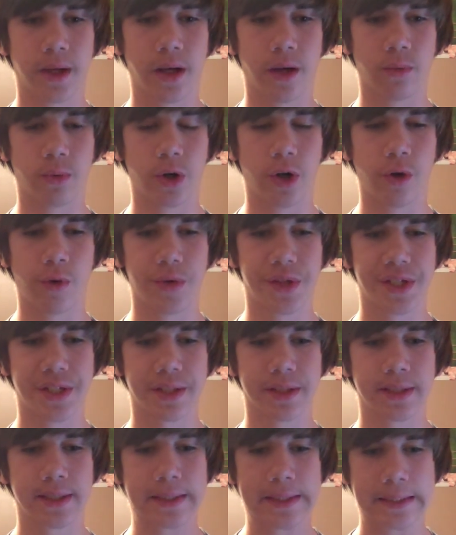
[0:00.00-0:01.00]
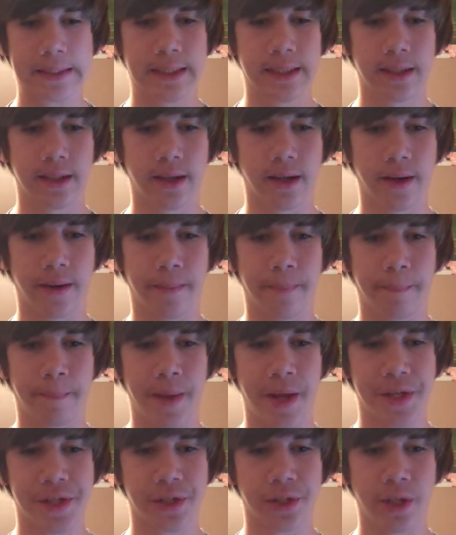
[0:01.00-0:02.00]
Rhodes.
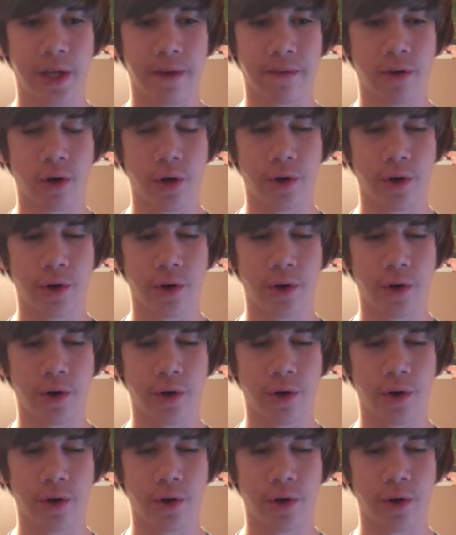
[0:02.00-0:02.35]
Basically have Cody